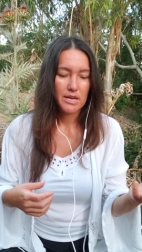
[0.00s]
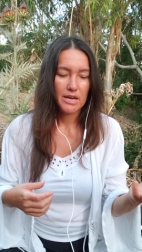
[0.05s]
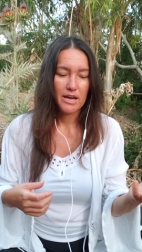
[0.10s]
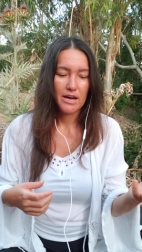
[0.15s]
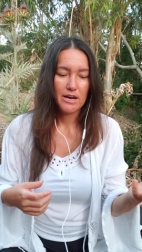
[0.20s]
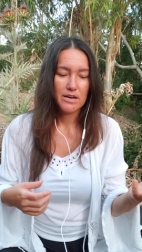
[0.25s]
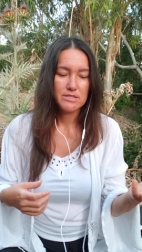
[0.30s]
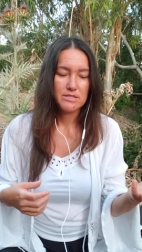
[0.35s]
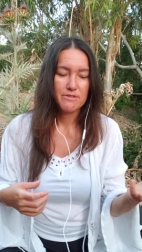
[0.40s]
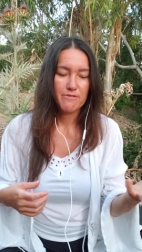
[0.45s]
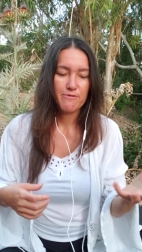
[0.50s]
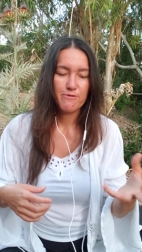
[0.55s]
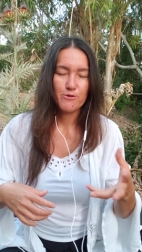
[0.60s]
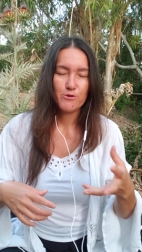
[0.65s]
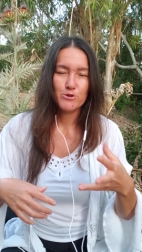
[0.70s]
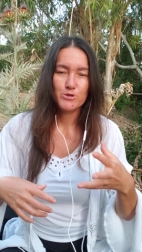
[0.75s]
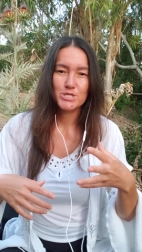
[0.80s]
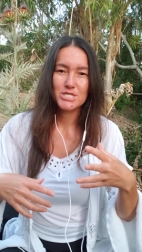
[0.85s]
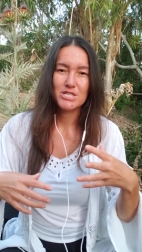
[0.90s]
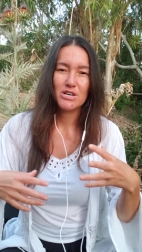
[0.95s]
had the
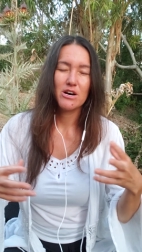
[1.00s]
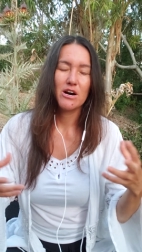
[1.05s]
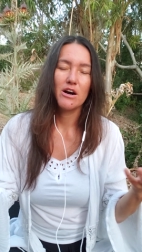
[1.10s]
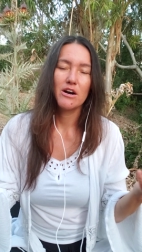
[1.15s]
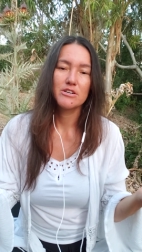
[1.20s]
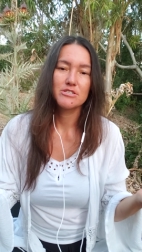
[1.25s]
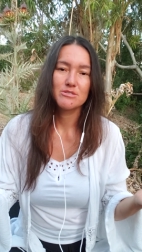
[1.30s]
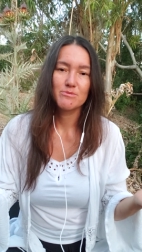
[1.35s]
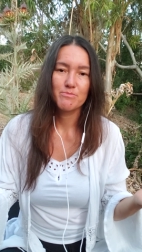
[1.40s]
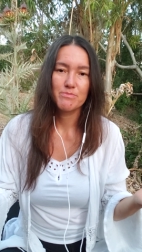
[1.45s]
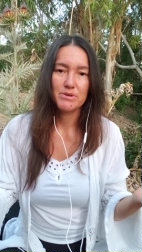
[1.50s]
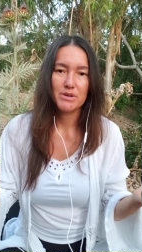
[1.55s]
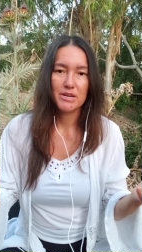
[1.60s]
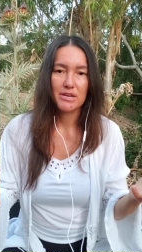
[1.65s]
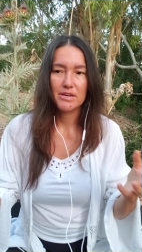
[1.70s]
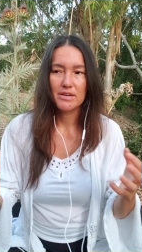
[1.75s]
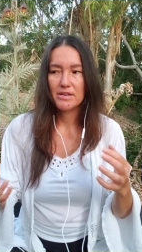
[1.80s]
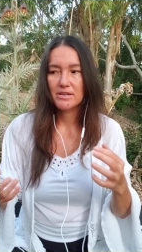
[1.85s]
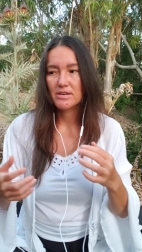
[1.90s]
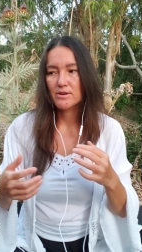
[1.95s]
first
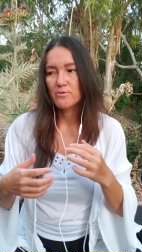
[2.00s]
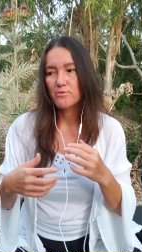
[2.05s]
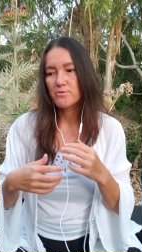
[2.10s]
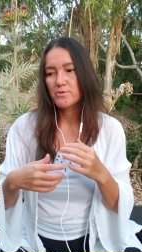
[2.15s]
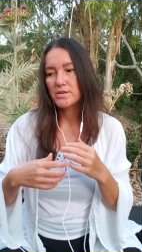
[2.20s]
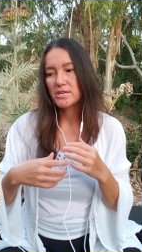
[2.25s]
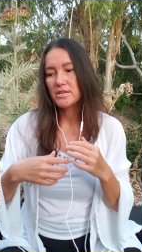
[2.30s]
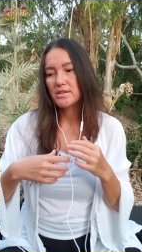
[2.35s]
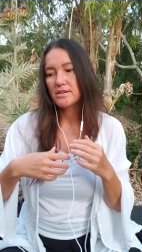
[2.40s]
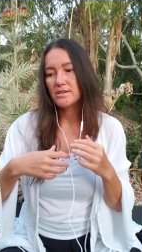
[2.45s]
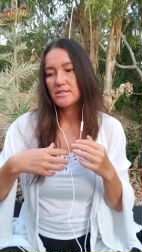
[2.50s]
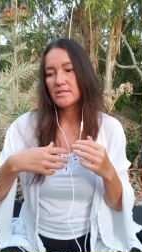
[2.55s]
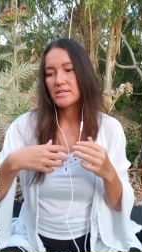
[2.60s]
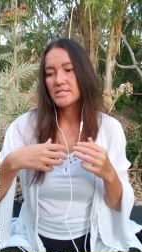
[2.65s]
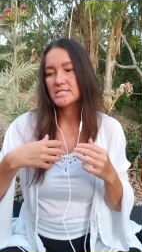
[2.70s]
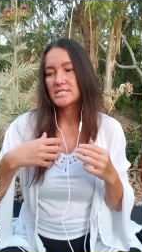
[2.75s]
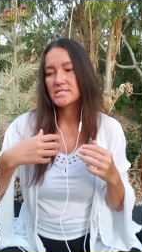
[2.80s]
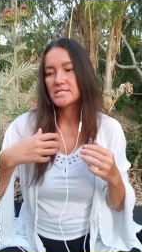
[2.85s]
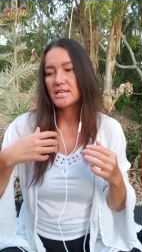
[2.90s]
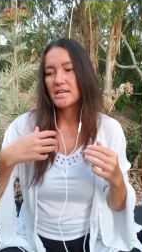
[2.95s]
heartbreak, we,
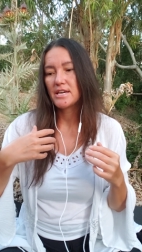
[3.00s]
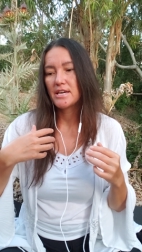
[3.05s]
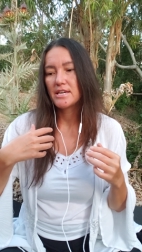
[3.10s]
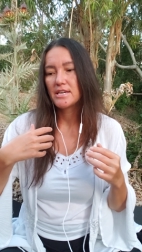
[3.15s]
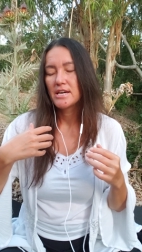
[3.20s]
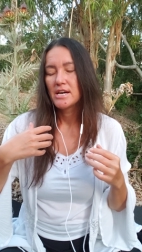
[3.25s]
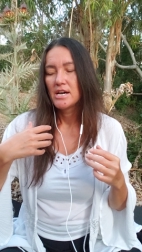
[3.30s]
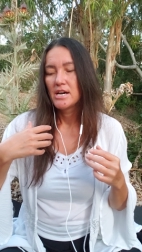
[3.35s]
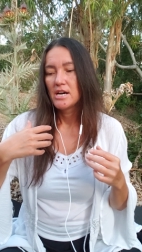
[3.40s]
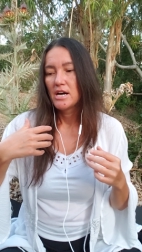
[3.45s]
let's say,